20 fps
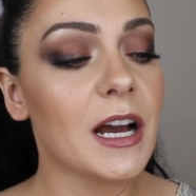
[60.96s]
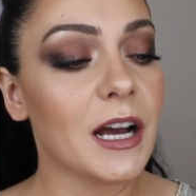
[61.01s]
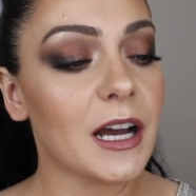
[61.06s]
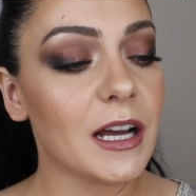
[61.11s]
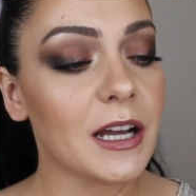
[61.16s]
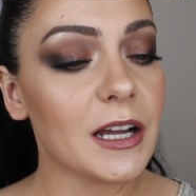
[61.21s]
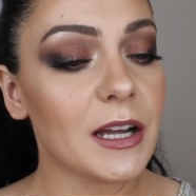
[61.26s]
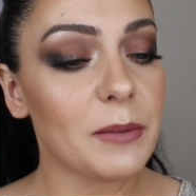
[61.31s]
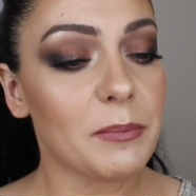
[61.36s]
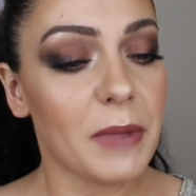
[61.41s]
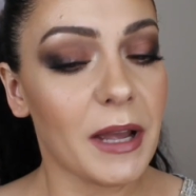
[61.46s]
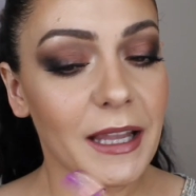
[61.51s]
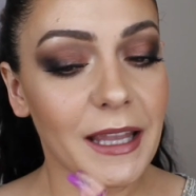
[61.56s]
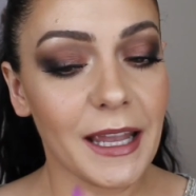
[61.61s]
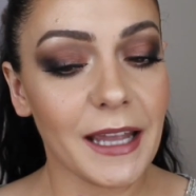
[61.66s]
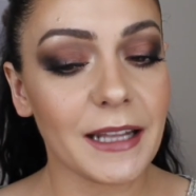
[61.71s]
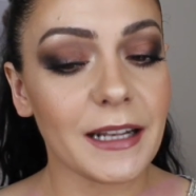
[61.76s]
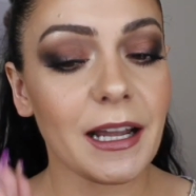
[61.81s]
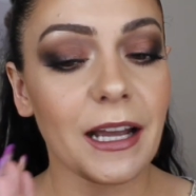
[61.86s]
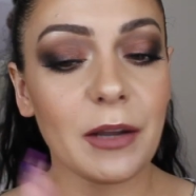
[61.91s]
um,
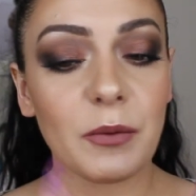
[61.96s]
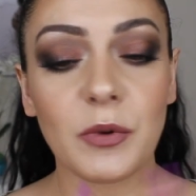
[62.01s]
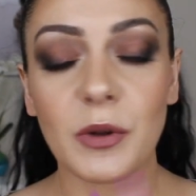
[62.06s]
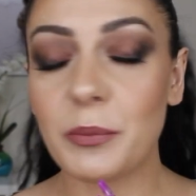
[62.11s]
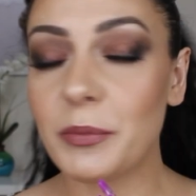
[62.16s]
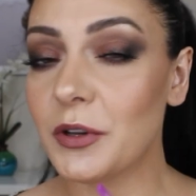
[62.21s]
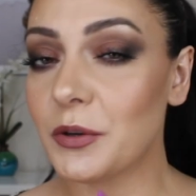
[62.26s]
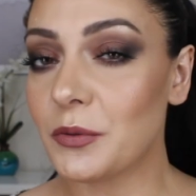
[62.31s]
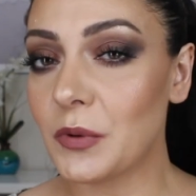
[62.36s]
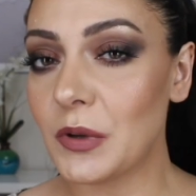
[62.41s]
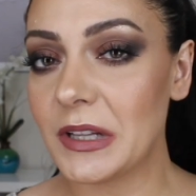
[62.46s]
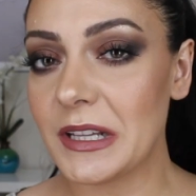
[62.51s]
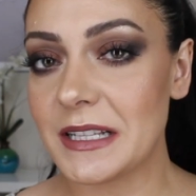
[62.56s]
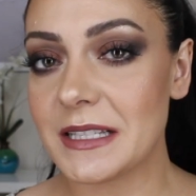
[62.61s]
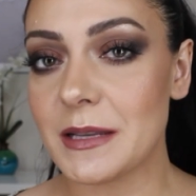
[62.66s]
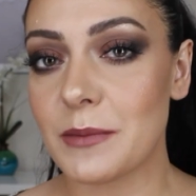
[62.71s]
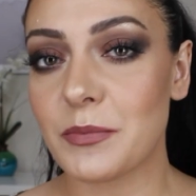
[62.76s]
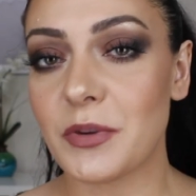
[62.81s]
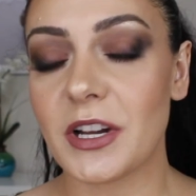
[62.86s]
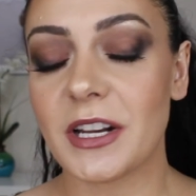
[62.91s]
again I will be rolling
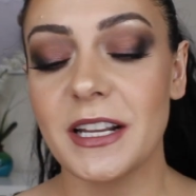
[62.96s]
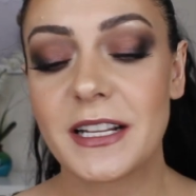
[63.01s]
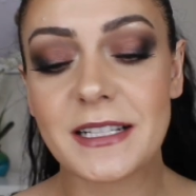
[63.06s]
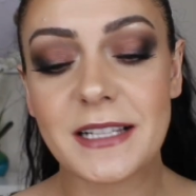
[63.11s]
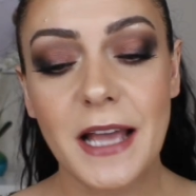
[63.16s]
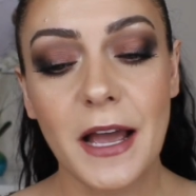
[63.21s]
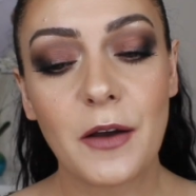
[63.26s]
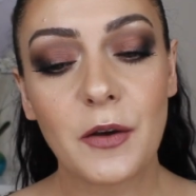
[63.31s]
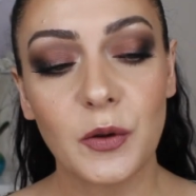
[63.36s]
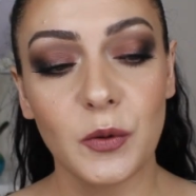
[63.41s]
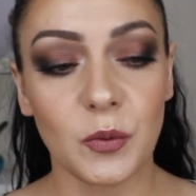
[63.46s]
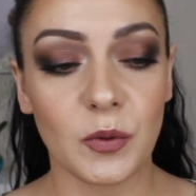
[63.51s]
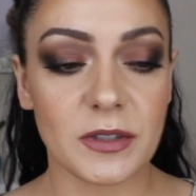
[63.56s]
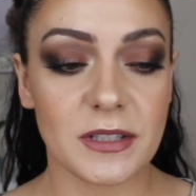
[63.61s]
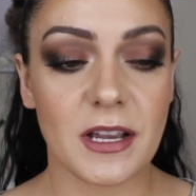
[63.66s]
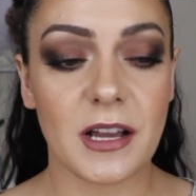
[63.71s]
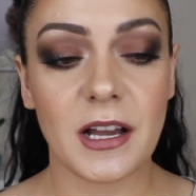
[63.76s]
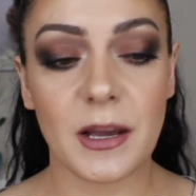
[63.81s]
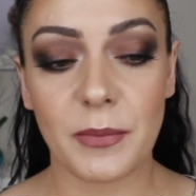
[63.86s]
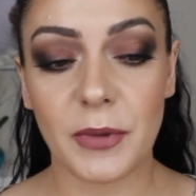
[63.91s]
some products out and we'll
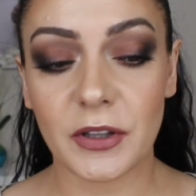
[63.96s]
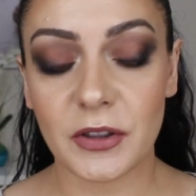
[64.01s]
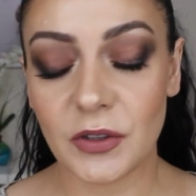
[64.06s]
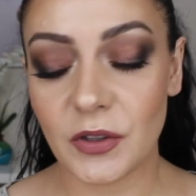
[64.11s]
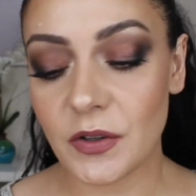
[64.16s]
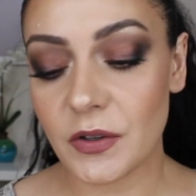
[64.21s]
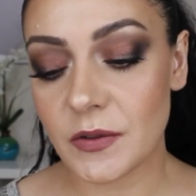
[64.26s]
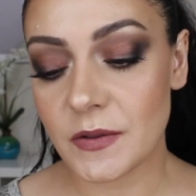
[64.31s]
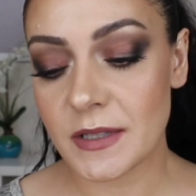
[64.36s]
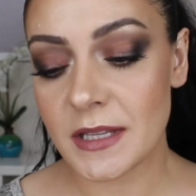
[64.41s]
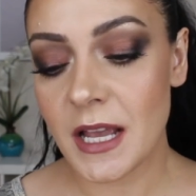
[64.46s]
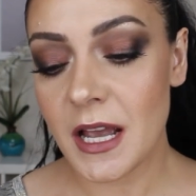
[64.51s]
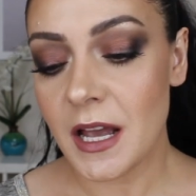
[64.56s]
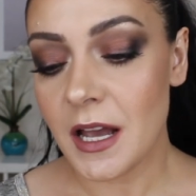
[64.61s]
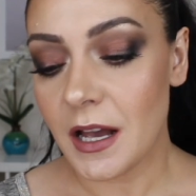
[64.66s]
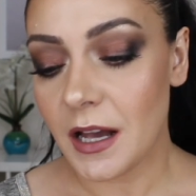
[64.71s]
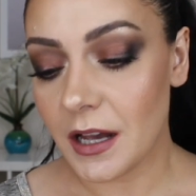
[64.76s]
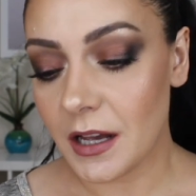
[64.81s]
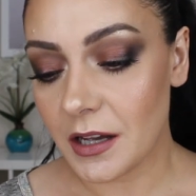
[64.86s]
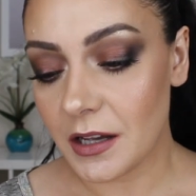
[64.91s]
talk about those
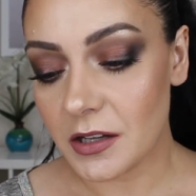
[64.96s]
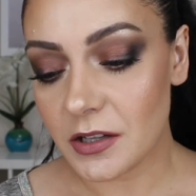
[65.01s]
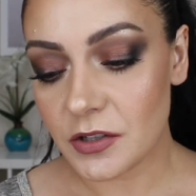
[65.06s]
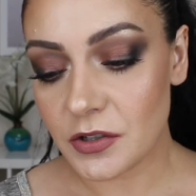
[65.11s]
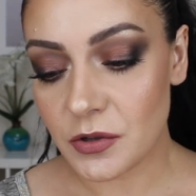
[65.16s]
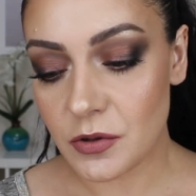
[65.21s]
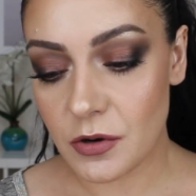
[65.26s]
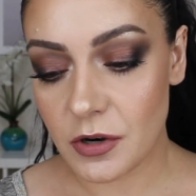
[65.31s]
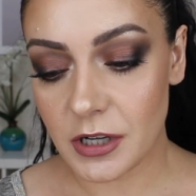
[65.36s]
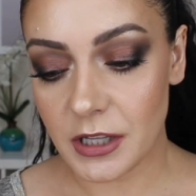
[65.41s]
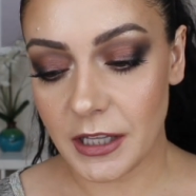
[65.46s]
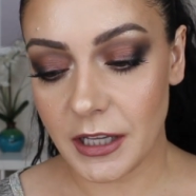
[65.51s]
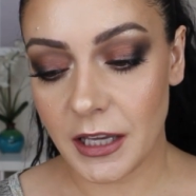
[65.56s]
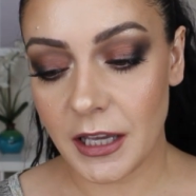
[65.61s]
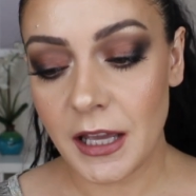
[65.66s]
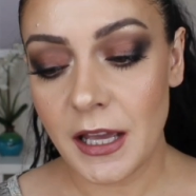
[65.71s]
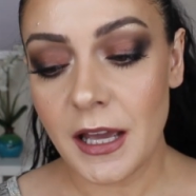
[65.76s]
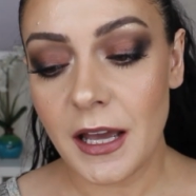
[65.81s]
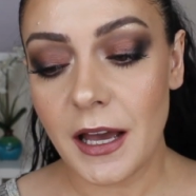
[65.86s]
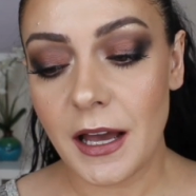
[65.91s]
uh,
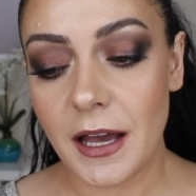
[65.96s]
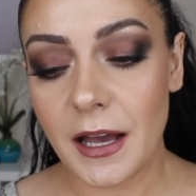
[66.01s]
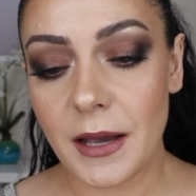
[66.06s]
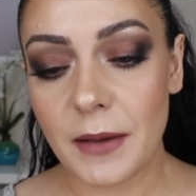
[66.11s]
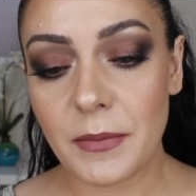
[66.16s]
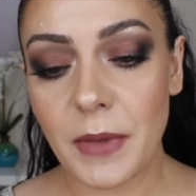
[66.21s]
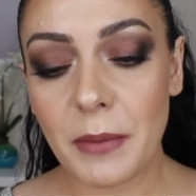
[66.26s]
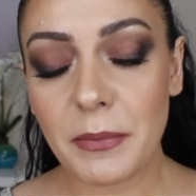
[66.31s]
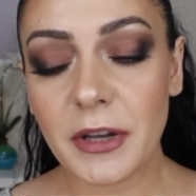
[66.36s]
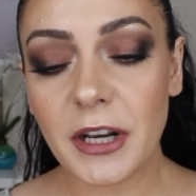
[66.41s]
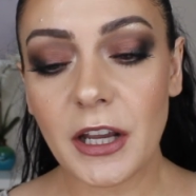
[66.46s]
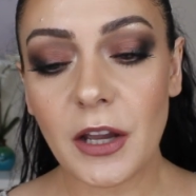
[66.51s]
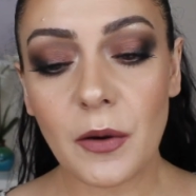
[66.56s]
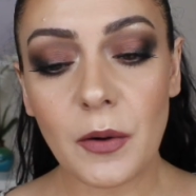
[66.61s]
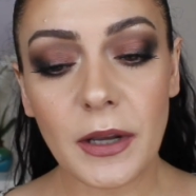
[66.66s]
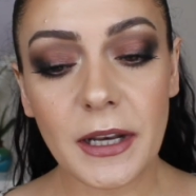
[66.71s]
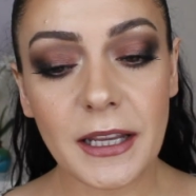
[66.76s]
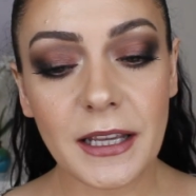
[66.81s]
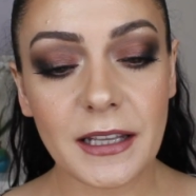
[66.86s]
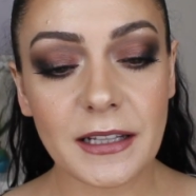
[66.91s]
shortly um, I'm going to go
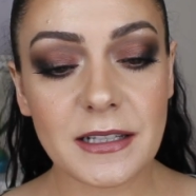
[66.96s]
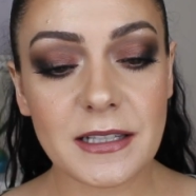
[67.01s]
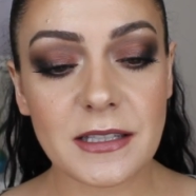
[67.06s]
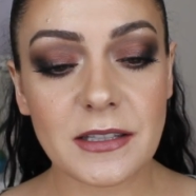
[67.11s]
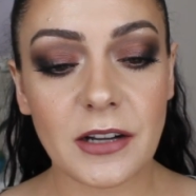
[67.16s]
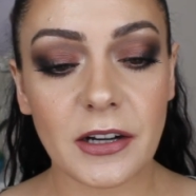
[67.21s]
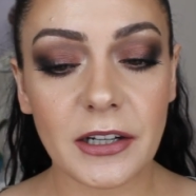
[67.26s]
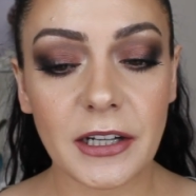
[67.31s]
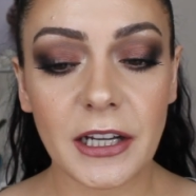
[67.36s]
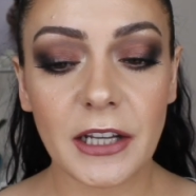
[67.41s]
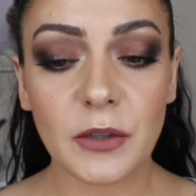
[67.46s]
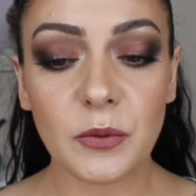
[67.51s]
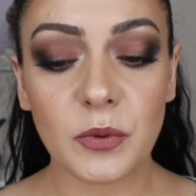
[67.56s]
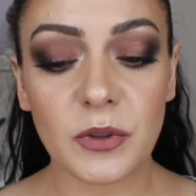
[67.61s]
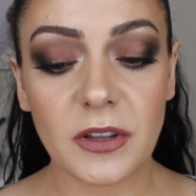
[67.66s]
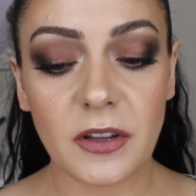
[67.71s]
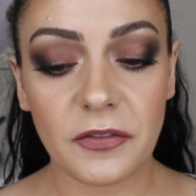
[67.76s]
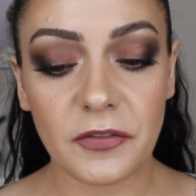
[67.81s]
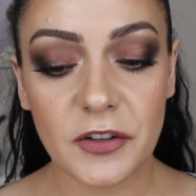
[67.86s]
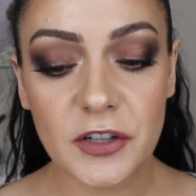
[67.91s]
ahead and get started
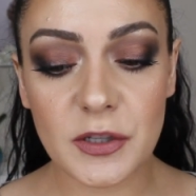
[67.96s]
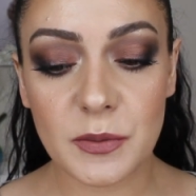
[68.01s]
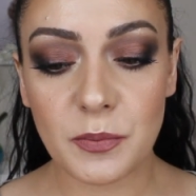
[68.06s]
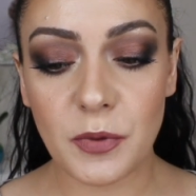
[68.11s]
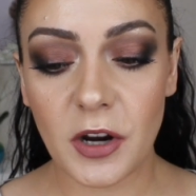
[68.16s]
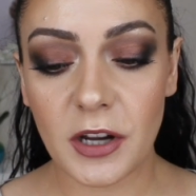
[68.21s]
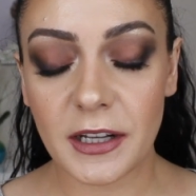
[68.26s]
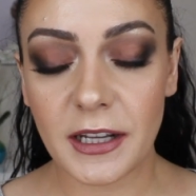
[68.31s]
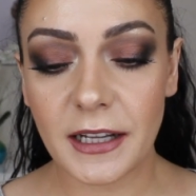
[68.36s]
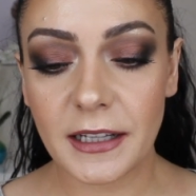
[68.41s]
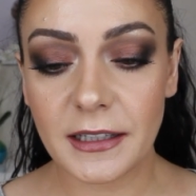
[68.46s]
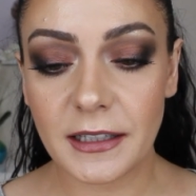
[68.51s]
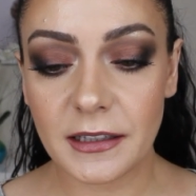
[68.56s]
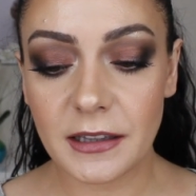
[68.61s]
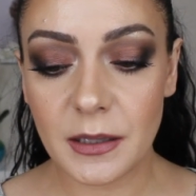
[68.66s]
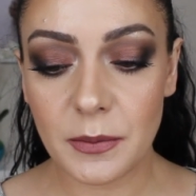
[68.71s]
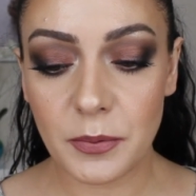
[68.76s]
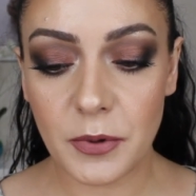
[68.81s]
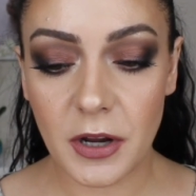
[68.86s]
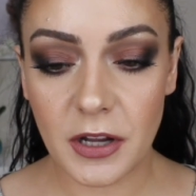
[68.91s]
with the first product
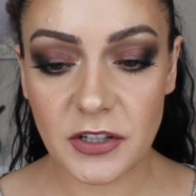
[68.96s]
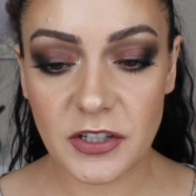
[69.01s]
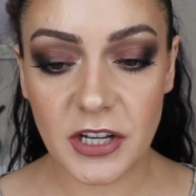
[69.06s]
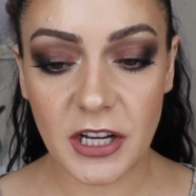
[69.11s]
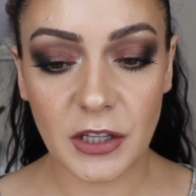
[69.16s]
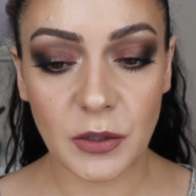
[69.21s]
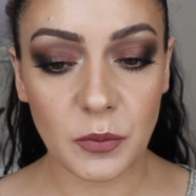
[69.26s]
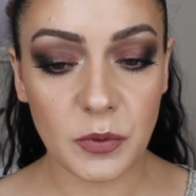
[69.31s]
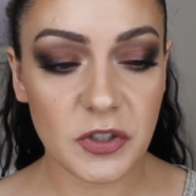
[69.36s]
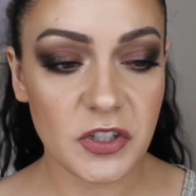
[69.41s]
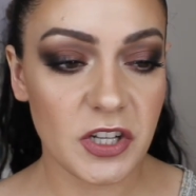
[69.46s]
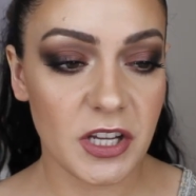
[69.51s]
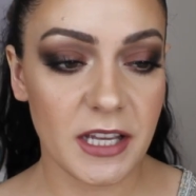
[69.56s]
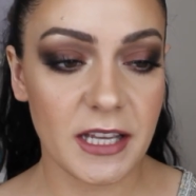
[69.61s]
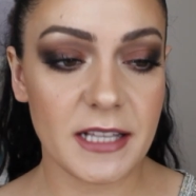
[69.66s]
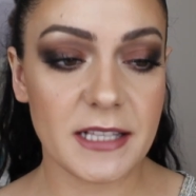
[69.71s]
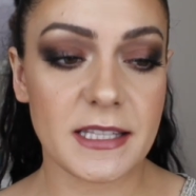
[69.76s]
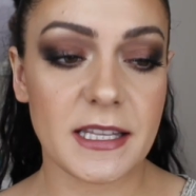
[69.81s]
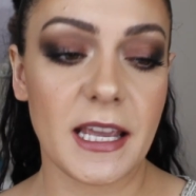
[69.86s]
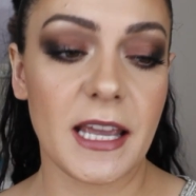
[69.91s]
in the project, which
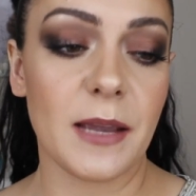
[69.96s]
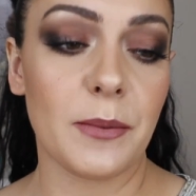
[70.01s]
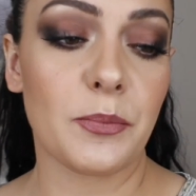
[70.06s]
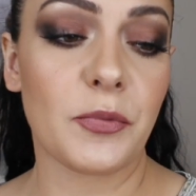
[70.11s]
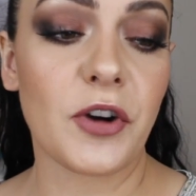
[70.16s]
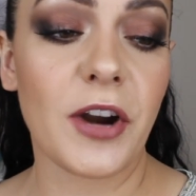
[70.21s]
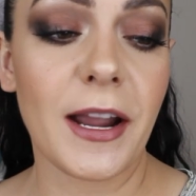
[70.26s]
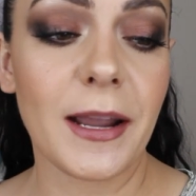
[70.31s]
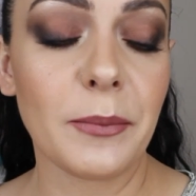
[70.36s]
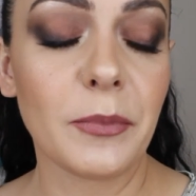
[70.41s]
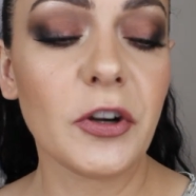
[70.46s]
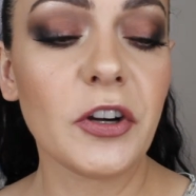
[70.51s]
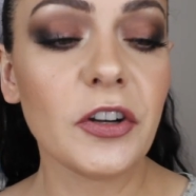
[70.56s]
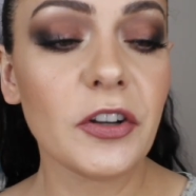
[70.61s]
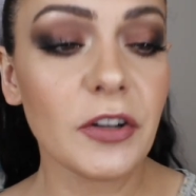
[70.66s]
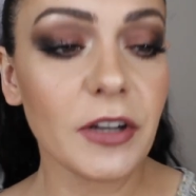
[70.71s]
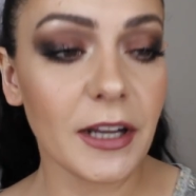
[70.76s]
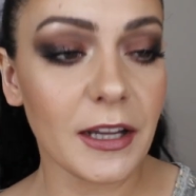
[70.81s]
is a primer.